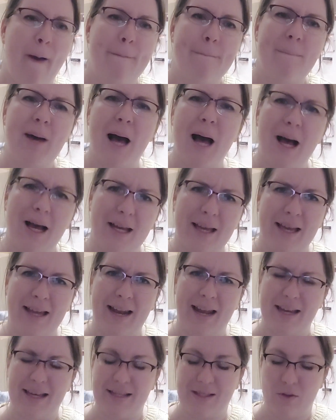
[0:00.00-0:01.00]

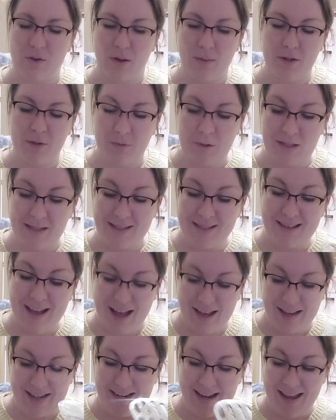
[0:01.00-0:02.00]
percolate, so I'm going to be
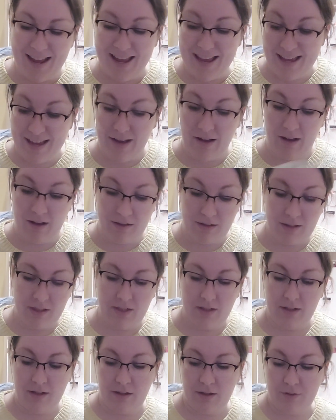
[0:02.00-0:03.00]
sat in here
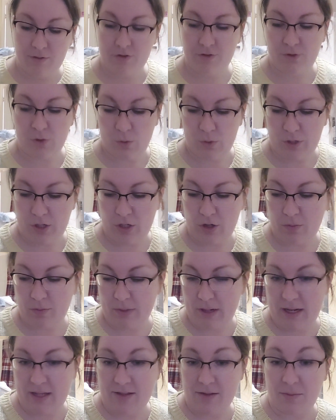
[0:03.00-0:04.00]
for 40 odd
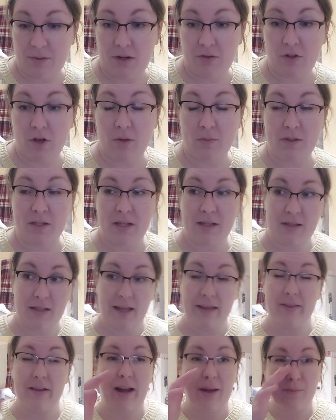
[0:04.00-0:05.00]
minutes. I'm going to go upstairs and
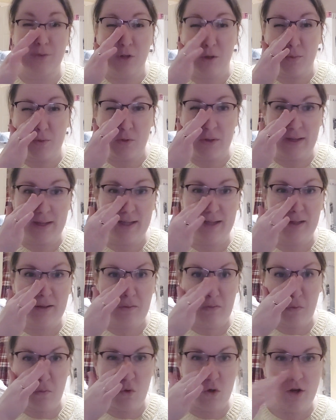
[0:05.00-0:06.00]
get the laptop so I
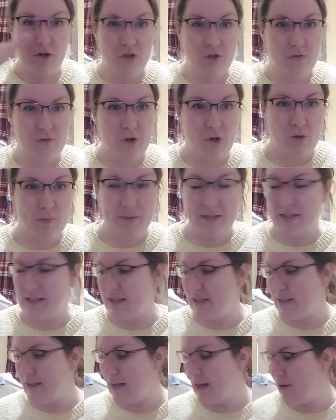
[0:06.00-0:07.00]
can watch
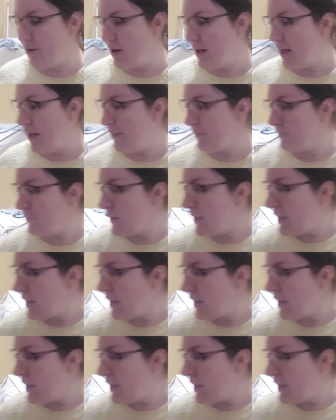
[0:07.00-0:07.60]
Vlogmases down here,